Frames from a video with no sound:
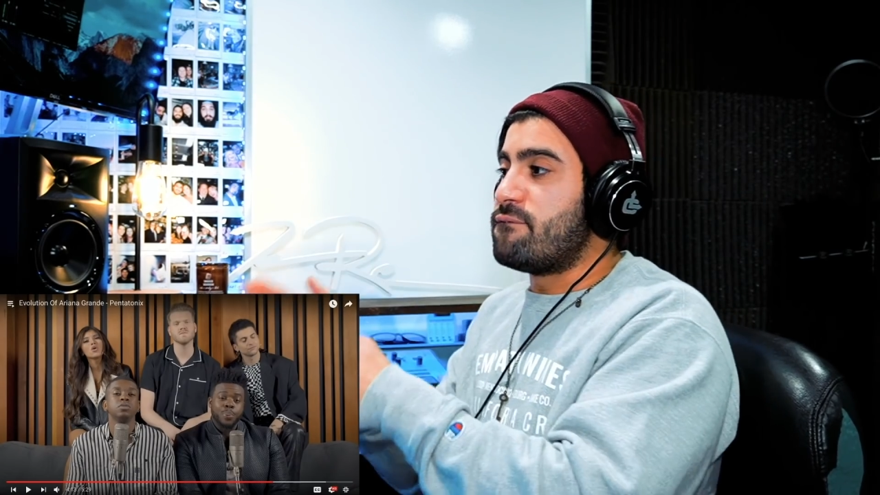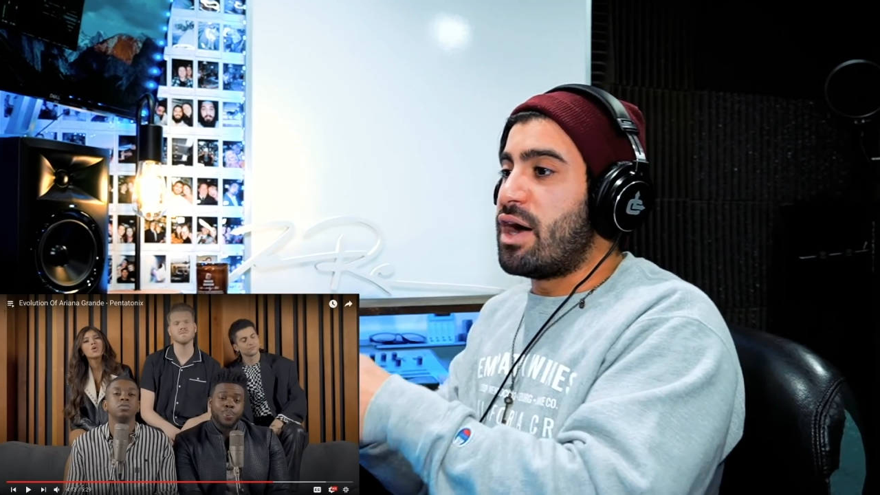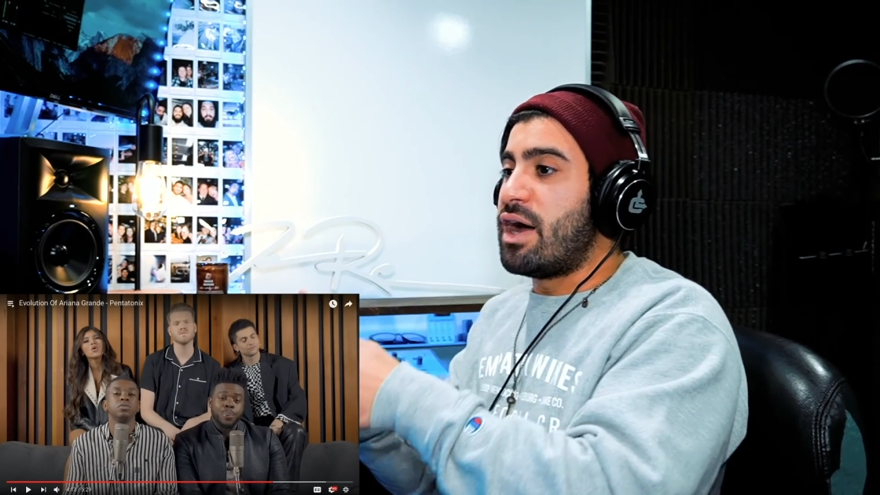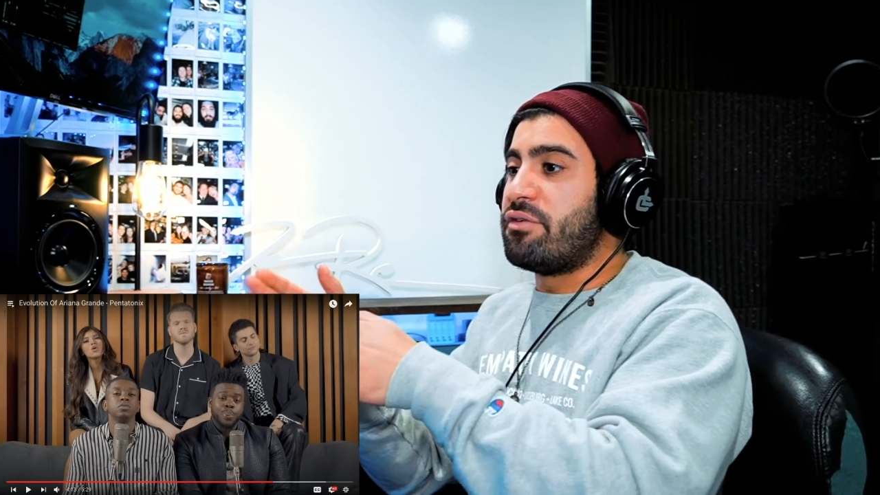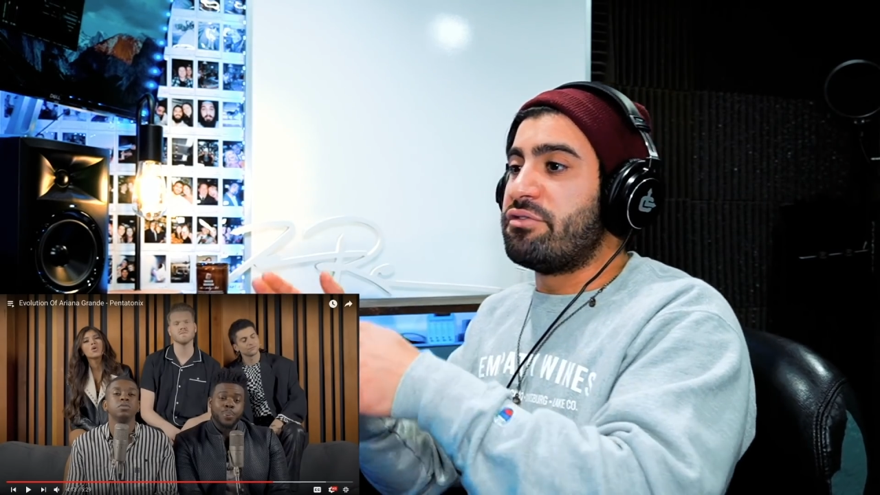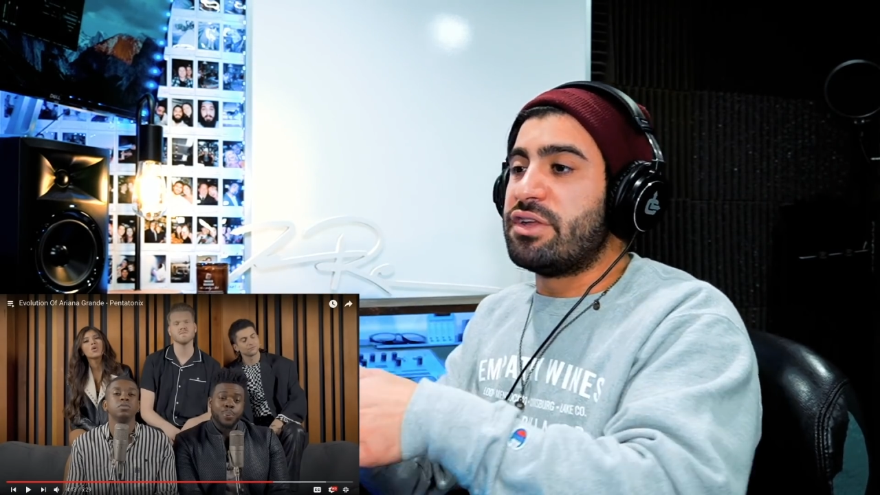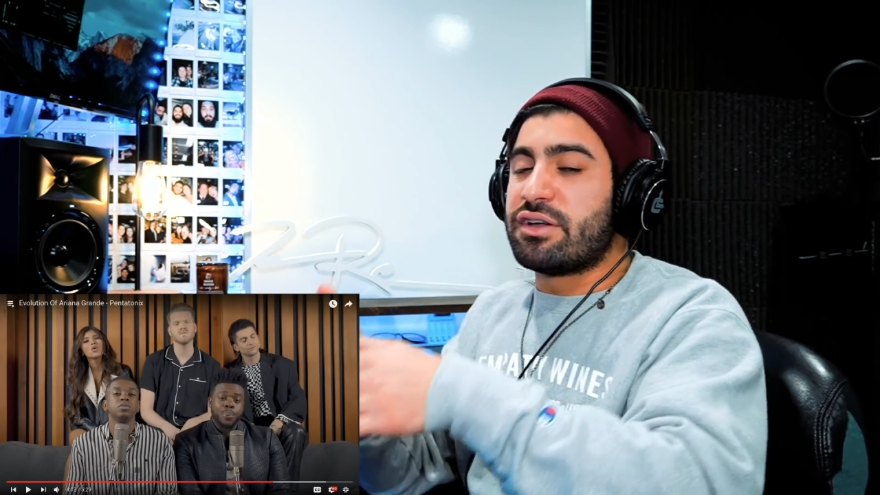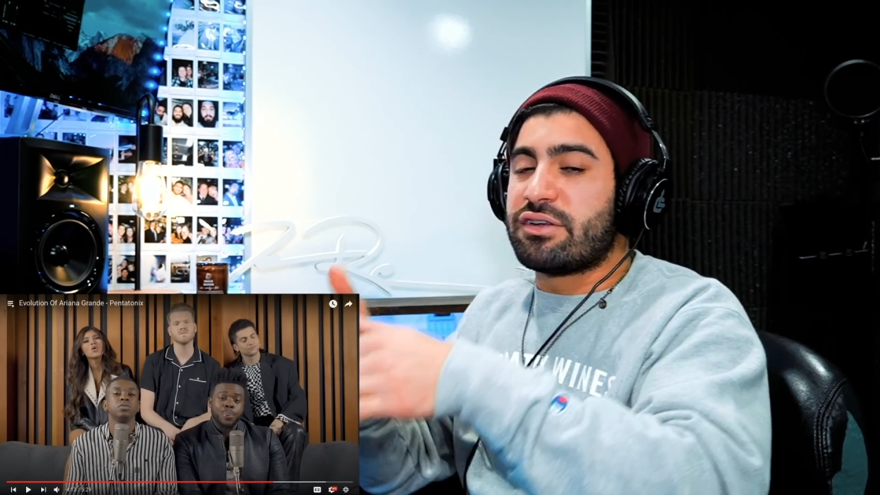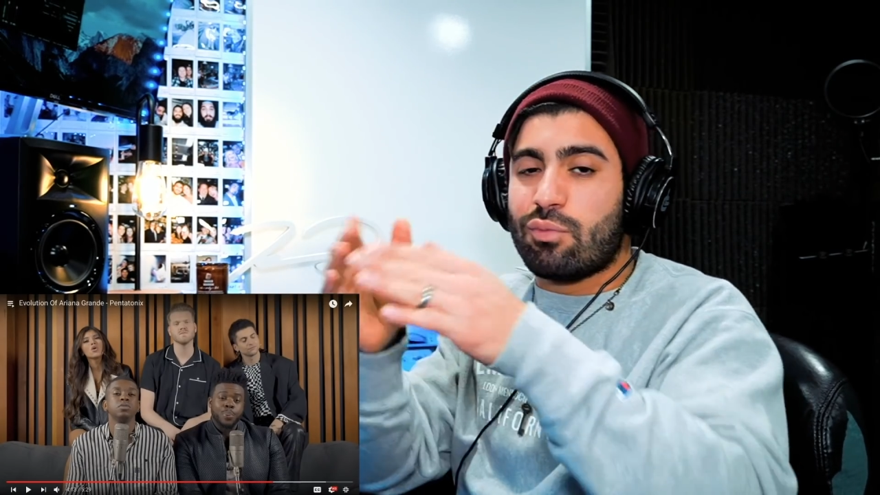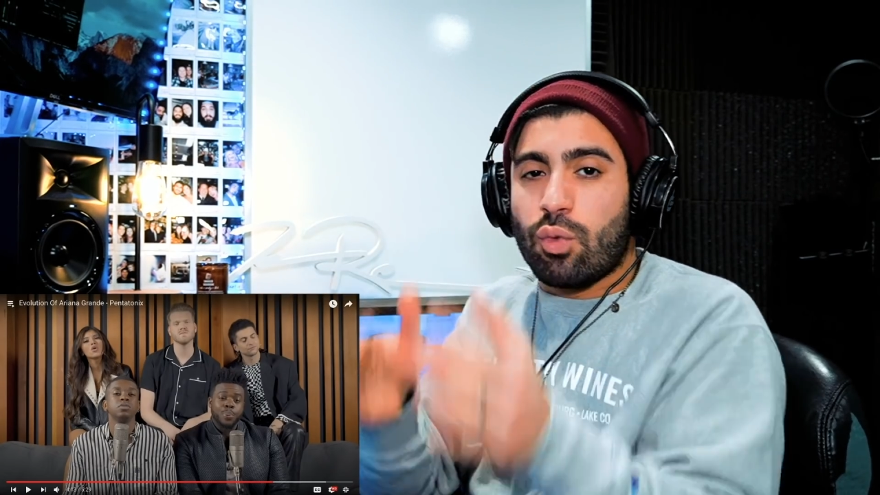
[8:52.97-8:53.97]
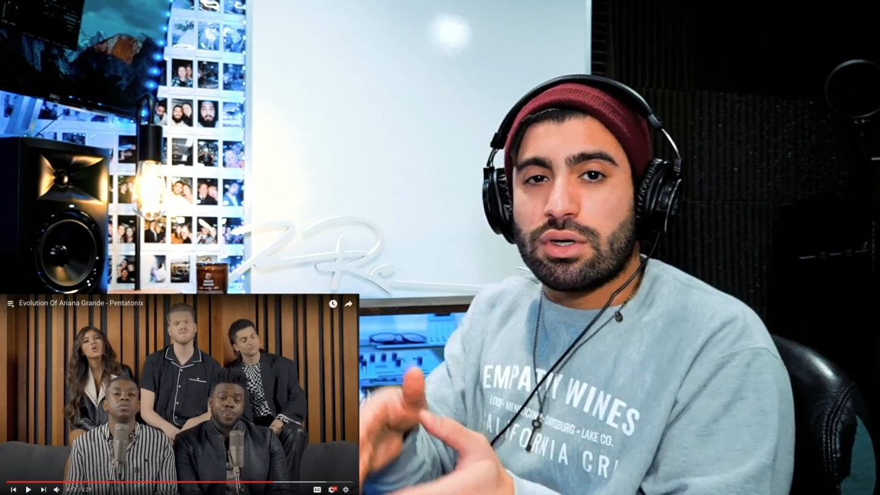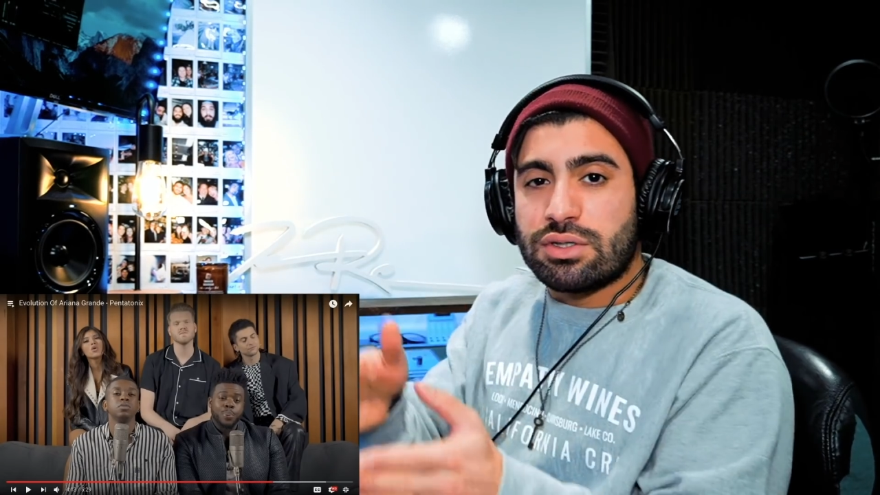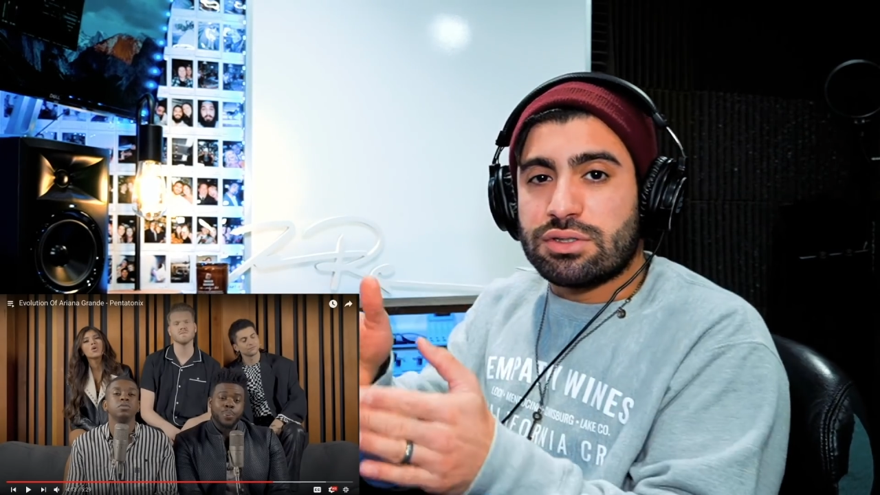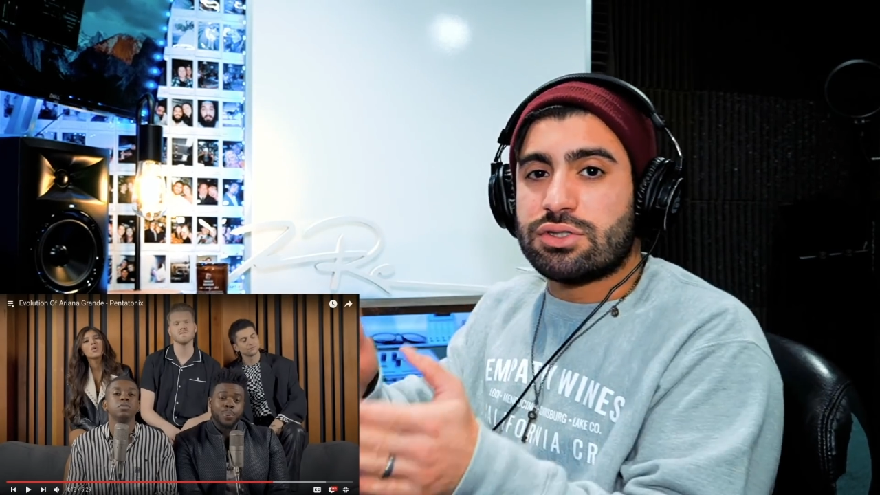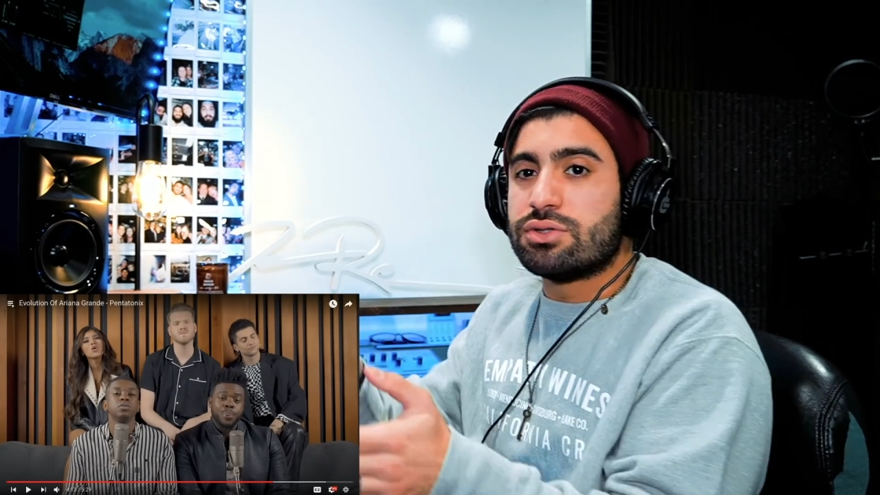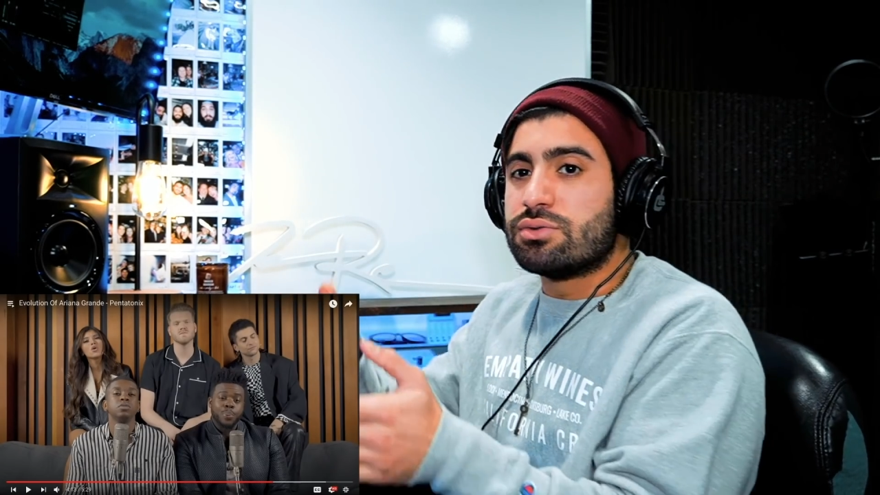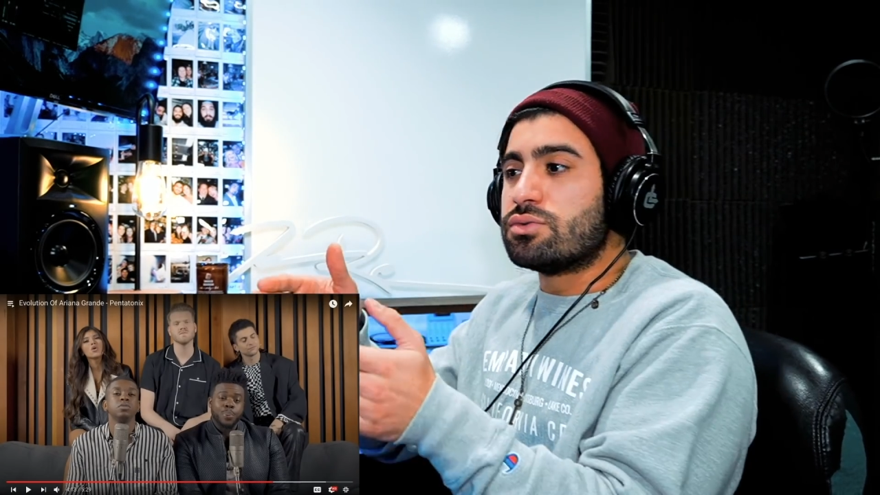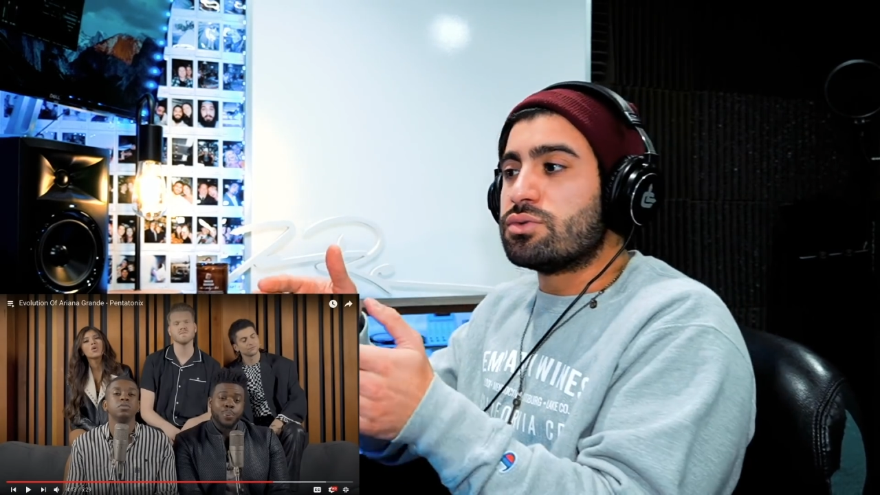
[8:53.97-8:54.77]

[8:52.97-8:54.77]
5, 6, 1, 2,